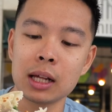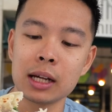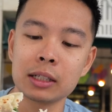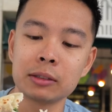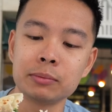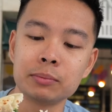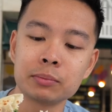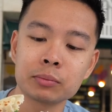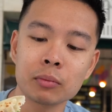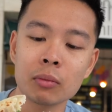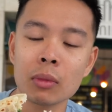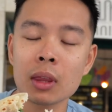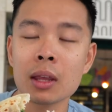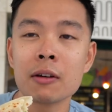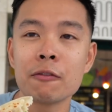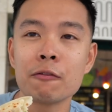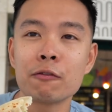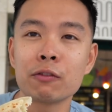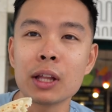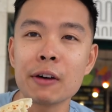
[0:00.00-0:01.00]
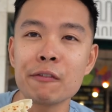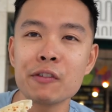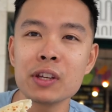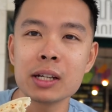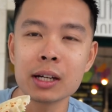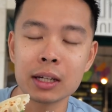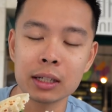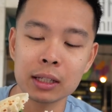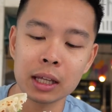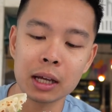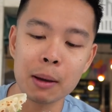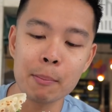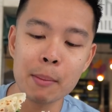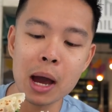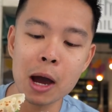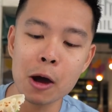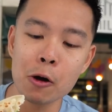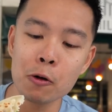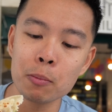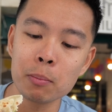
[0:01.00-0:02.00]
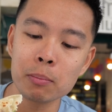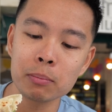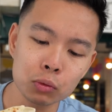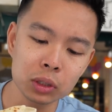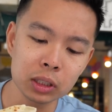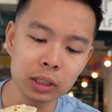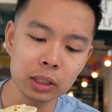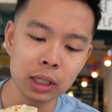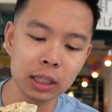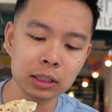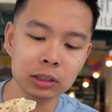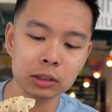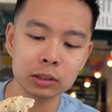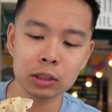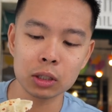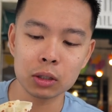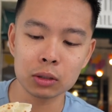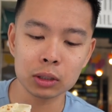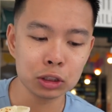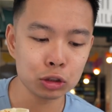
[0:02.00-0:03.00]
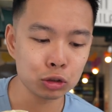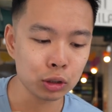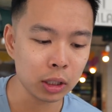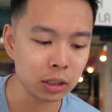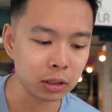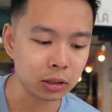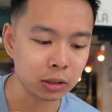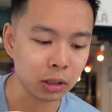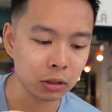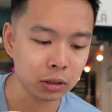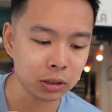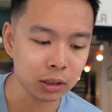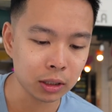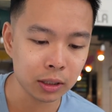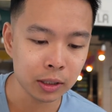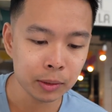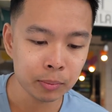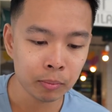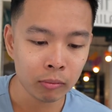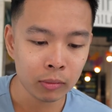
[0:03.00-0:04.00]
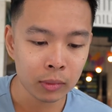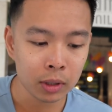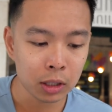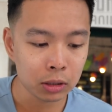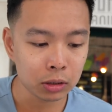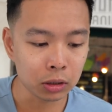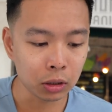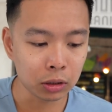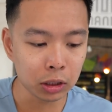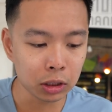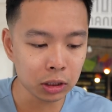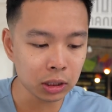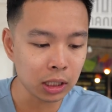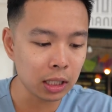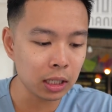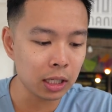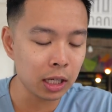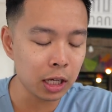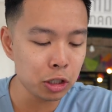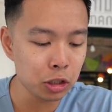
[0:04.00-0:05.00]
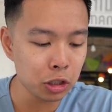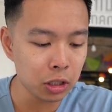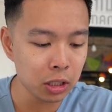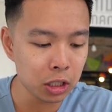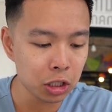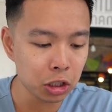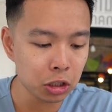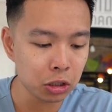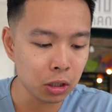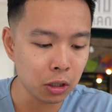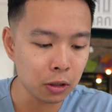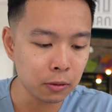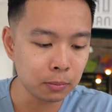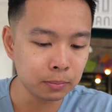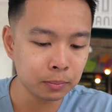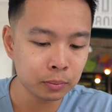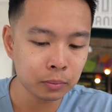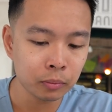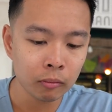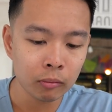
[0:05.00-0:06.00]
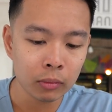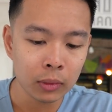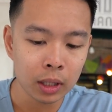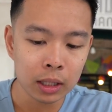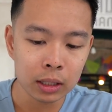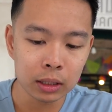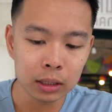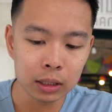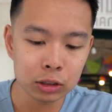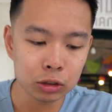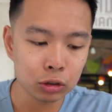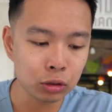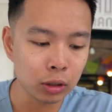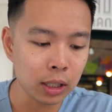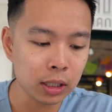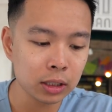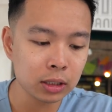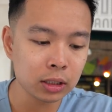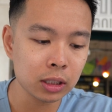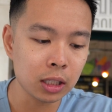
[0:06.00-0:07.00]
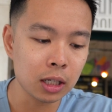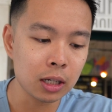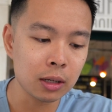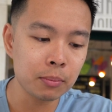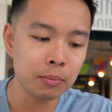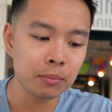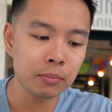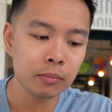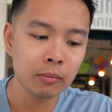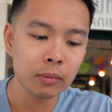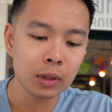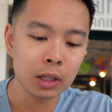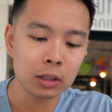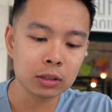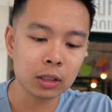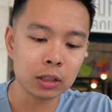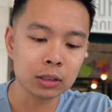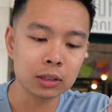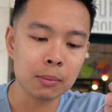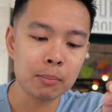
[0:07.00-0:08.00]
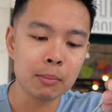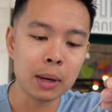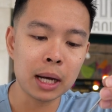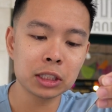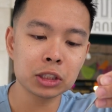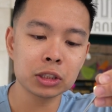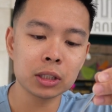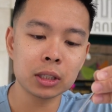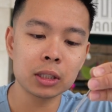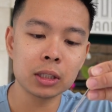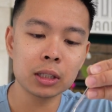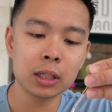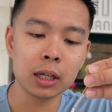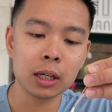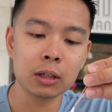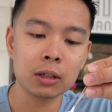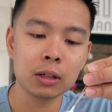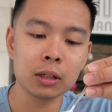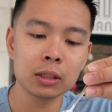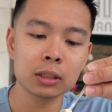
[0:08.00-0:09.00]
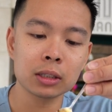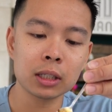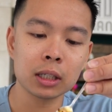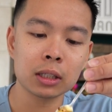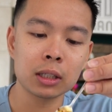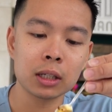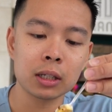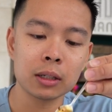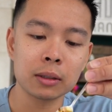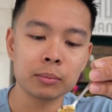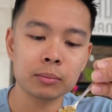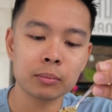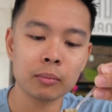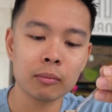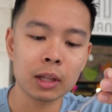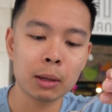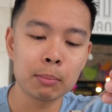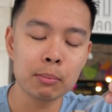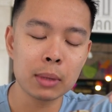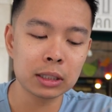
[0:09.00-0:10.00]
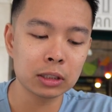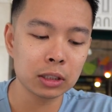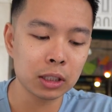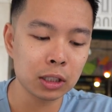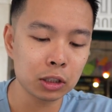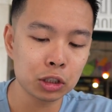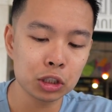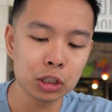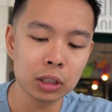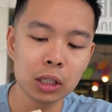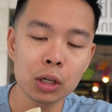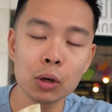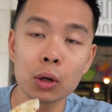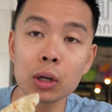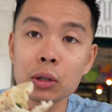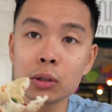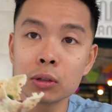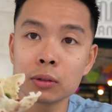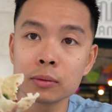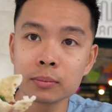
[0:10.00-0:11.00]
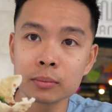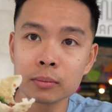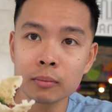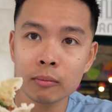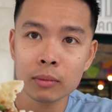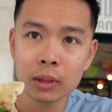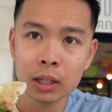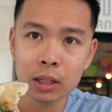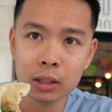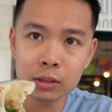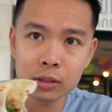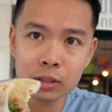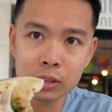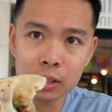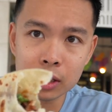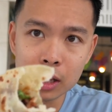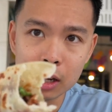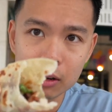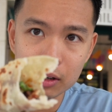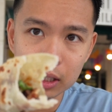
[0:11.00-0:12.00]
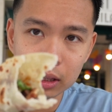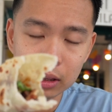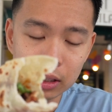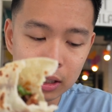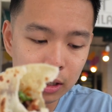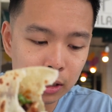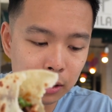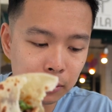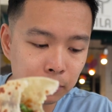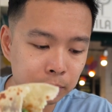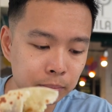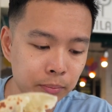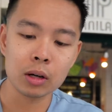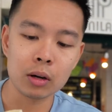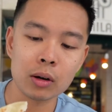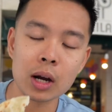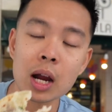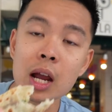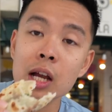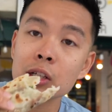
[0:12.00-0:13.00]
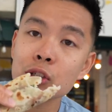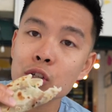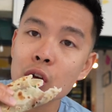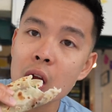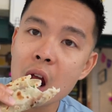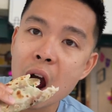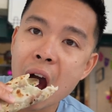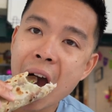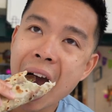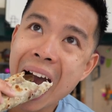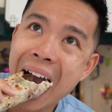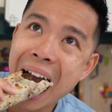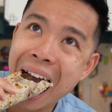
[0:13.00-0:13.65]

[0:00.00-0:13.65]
like fluffy, kind of like a bao. Really nice. So let's try the salsa. So this is kind of Asian-ish, so let's try some salsa macha on here. I call this like the Mexican chili oil. You see that right there. All right, try it out.